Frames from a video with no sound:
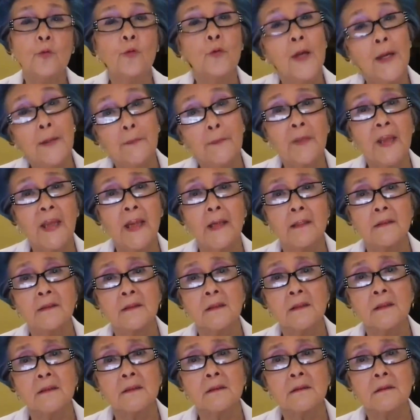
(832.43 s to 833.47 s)
rape
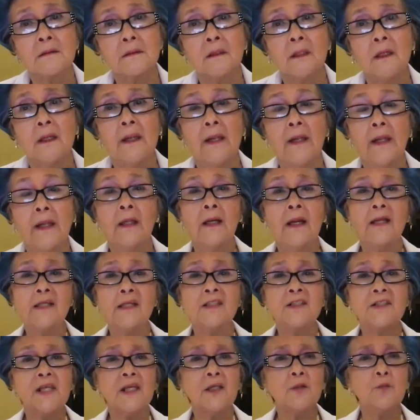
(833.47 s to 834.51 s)
cases. And I
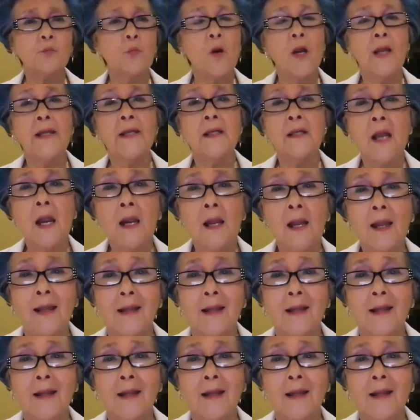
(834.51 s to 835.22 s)
said, why not?